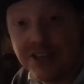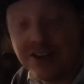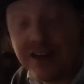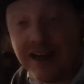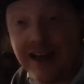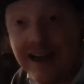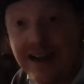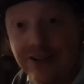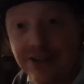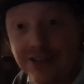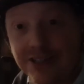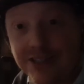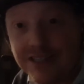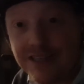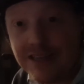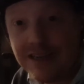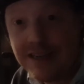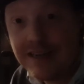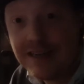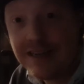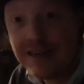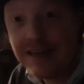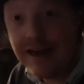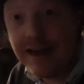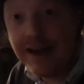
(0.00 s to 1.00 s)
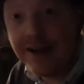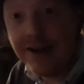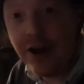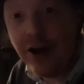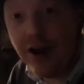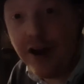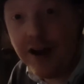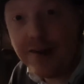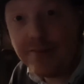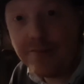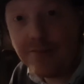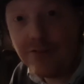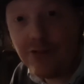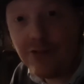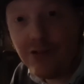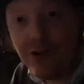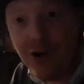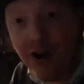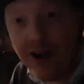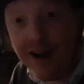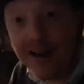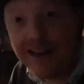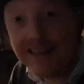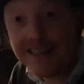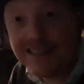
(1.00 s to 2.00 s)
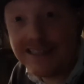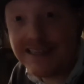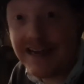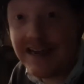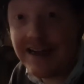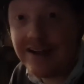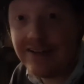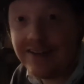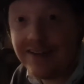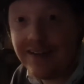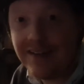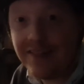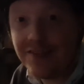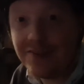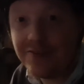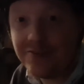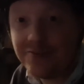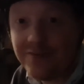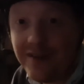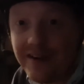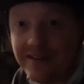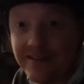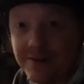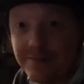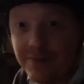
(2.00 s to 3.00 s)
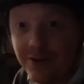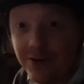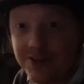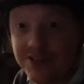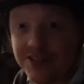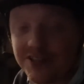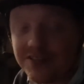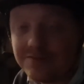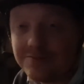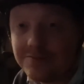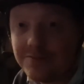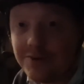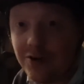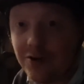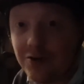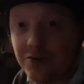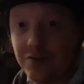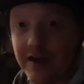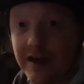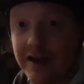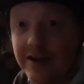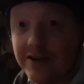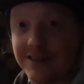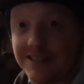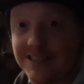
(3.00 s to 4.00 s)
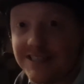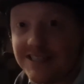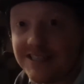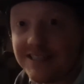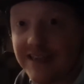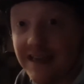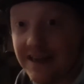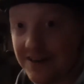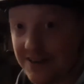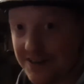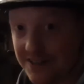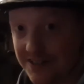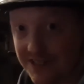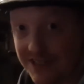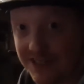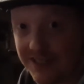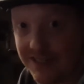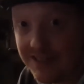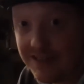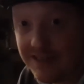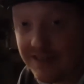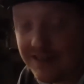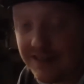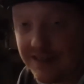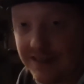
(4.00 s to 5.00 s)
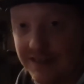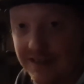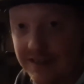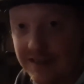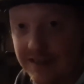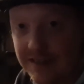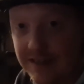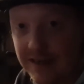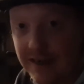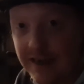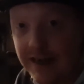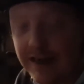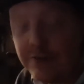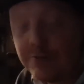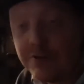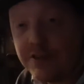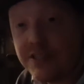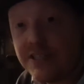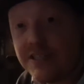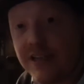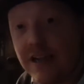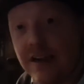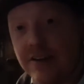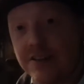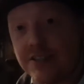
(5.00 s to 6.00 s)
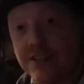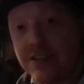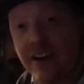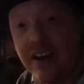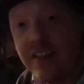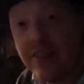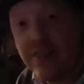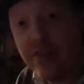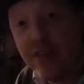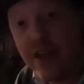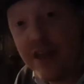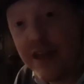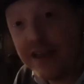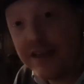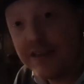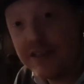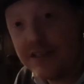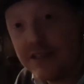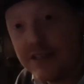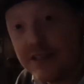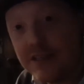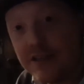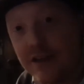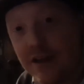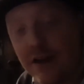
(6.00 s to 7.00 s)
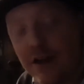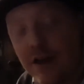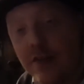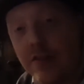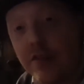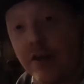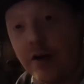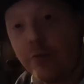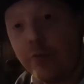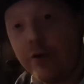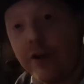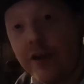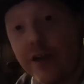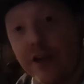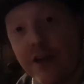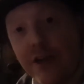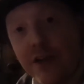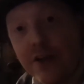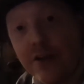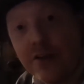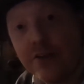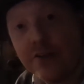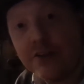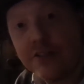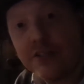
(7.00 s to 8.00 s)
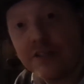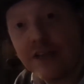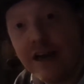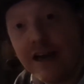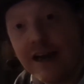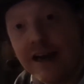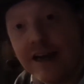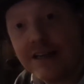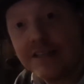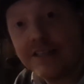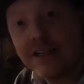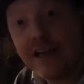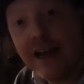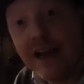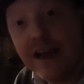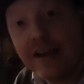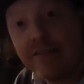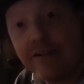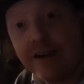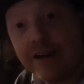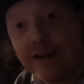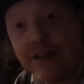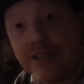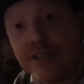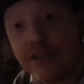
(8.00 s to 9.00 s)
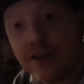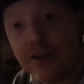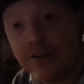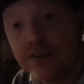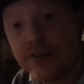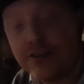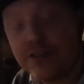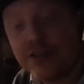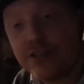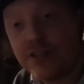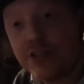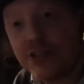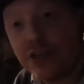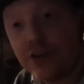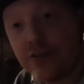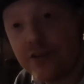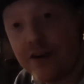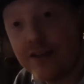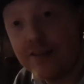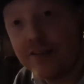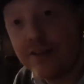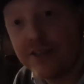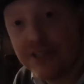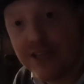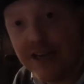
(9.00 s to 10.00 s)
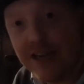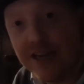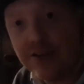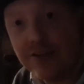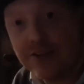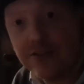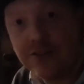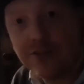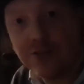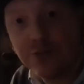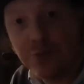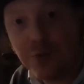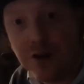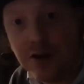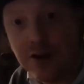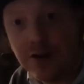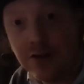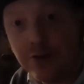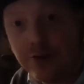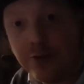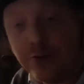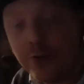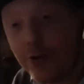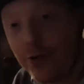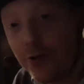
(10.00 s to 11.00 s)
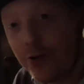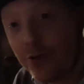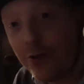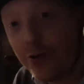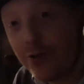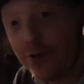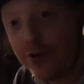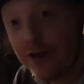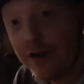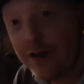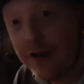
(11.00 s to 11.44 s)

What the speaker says: House, and I'm right down at the very bottom of our cellars. And it was cellars like this that we used as air raid shelters during the Second World War.